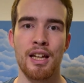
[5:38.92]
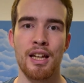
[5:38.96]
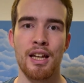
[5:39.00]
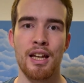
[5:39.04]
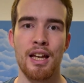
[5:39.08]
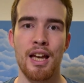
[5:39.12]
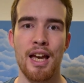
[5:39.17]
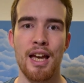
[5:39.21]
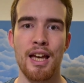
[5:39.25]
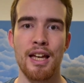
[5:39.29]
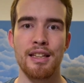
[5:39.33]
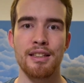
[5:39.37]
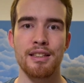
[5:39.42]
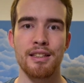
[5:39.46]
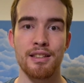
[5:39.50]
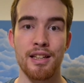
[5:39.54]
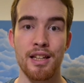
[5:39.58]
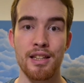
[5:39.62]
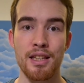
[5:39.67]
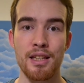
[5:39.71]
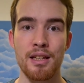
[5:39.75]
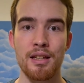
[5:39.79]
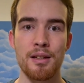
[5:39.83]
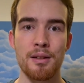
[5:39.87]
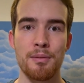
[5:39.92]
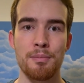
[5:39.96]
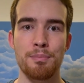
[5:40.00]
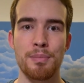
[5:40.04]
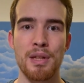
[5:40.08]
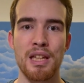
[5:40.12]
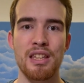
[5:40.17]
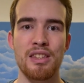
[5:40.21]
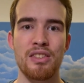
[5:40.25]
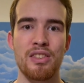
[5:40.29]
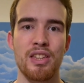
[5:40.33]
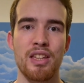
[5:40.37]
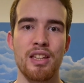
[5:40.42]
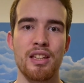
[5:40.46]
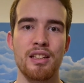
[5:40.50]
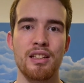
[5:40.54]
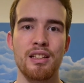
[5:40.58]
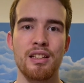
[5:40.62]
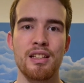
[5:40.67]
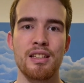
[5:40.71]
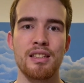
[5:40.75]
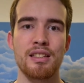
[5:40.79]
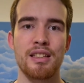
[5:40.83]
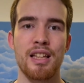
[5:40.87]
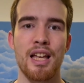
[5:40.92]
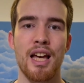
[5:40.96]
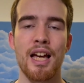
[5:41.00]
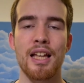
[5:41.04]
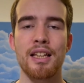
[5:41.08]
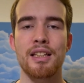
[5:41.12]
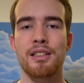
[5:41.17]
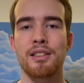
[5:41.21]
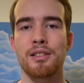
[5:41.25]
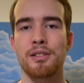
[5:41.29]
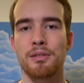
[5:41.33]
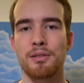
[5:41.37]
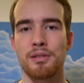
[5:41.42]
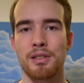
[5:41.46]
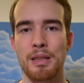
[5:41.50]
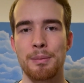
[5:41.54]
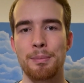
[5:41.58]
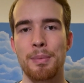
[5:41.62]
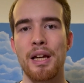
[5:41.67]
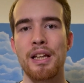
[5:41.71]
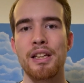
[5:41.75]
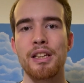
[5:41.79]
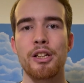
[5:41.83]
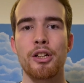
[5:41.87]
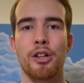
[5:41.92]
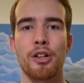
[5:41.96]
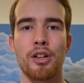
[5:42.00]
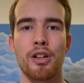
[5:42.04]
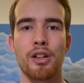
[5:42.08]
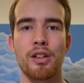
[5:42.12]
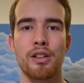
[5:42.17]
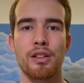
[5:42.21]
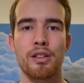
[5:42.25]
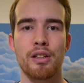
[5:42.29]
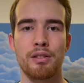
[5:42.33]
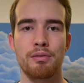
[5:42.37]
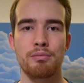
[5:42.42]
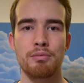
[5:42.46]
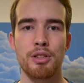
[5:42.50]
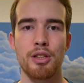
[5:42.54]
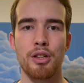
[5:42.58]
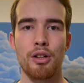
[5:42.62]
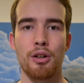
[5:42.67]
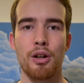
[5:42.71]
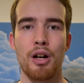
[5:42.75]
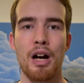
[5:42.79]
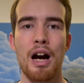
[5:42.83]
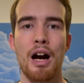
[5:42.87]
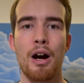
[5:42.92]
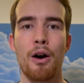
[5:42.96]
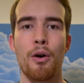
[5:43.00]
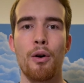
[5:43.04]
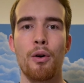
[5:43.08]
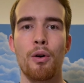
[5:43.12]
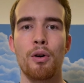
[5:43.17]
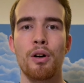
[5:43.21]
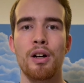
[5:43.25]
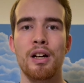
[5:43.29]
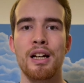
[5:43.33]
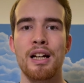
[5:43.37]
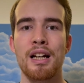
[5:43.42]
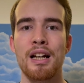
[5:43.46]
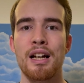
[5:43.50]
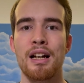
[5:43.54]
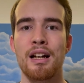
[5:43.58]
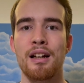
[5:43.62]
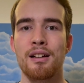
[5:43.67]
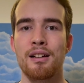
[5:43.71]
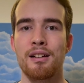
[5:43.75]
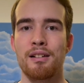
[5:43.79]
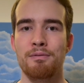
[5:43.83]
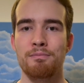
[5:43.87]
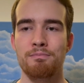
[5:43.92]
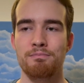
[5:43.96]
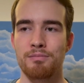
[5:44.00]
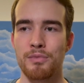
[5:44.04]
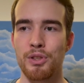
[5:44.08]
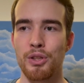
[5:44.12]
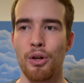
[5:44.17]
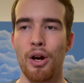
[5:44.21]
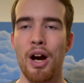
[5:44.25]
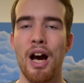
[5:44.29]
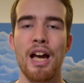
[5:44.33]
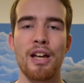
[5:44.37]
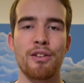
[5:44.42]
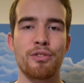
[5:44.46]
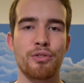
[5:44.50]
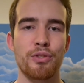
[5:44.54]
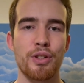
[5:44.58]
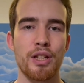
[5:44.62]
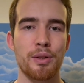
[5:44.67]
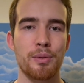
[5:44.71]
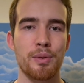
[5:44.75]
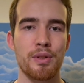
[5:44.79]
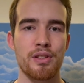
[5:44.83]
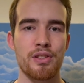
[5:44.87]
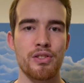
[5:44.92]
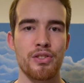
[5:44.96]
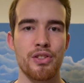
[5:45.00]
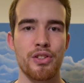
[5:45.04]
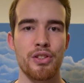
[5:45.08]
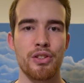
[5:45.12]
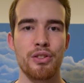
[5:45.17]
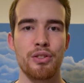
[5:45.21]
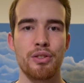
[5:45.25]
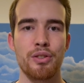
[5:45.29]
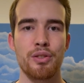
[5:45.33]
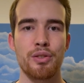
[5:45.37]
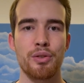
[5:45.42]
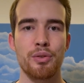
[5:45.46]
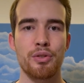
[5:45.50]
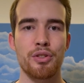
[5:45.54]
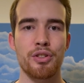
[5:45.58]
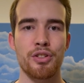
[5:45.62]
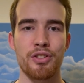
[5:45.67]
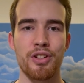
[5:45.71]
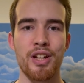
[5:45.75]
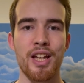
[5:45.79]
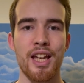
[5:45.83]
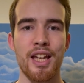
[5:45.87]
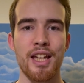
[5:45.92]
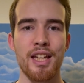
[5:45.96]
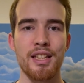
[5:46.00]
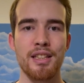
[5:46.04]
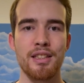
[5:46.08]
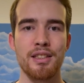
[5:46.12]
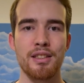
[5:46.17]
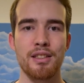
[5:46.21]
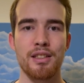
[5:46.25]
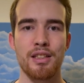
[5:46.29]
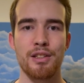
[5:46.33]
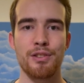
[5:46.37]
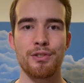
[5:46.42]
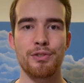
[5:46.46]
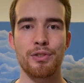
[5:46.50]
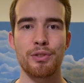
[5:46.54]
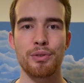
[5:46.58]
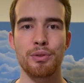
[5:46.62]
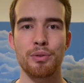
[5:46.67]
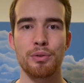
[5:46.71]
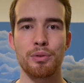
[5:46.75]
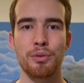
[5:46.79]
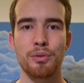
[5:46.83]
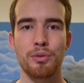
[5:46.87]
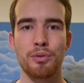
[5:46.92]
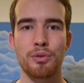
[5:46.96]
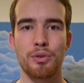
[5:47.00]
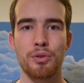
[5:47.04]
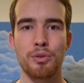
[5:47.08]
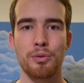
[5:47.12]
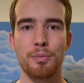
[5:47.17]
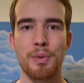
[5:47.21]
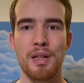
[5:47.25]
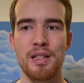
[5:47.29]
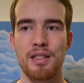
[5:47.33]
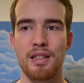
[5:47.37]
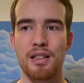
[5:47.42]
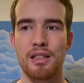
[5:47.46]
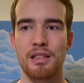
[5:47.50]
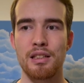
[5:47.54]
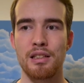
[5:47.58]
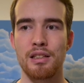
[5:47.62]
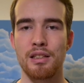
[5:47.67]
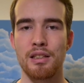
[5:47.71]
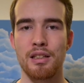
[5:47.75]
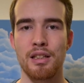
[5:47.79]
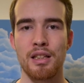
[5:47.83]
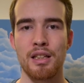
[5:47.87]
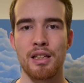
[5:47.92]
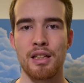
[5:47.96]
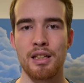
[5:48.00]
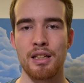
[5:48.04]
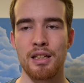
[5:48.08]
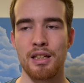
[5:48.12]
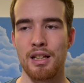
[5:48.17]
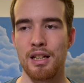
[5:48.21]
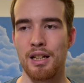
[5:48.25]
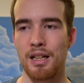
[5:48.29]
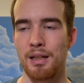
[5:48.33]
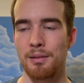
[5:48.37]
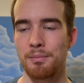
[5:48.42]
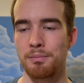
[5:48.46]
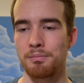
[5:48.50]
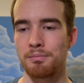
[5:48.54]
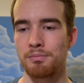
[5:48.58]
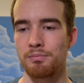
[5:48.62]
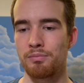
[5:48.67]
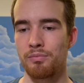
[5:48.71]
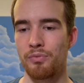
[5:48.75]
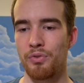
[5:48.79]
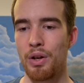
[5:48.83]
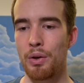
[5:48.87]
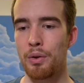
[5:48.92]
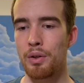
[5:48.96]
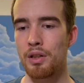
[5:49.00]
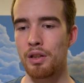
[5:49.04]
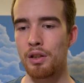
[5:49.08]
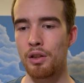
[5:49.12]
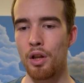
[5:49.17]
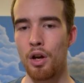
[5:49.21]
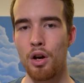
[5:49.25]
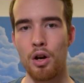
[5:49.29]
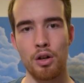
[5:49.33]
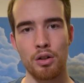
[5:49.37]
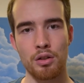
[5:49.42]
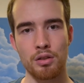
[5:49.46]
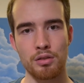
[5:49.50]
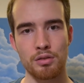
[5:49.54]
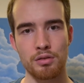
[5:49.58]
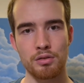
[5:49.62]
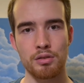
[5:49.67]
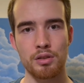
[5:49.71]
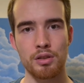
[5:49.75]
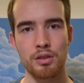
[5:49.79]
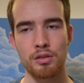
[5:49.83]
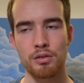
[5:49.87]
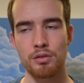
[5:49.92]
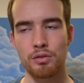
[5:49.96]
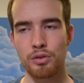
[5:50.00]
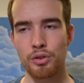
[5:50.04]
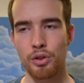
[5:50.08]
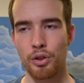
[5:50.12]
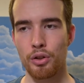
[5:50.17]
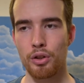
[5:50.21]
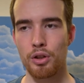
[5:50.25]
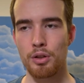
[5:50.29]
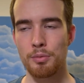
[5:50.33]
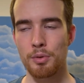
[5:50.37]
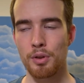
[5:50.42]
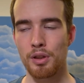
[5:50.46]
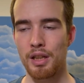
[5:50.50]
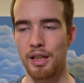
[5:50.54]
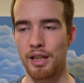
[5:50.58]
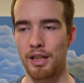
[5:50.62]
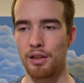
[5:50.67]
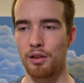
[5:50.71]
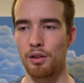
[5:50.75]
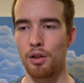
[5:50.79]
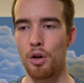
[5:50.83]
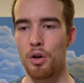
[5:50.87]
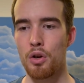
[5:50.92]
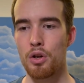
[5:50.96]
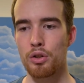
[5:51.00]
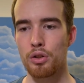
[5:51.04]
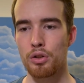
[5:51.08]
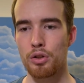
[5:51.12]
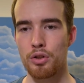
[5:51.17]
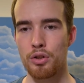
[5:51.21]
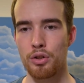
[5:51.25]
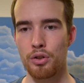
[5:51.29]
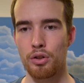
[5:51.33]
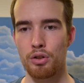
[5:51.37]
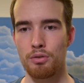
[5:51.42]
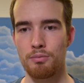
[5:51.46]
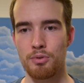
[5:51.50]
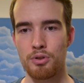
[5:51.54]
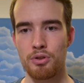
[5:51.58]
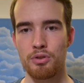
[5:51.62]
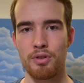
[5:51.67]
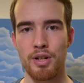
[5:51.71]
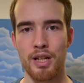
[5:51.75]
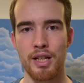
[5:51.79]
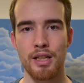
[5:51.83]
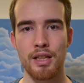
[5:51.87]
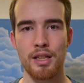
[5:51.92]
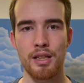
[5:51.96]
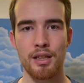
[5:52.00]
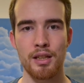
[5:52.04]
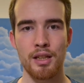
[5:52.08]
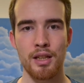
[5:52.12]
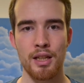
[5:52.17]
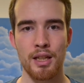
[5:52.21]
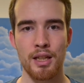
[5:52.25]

And another big thing is that depending on how high frequency you trade, if you do basically very long term or like longer term trading,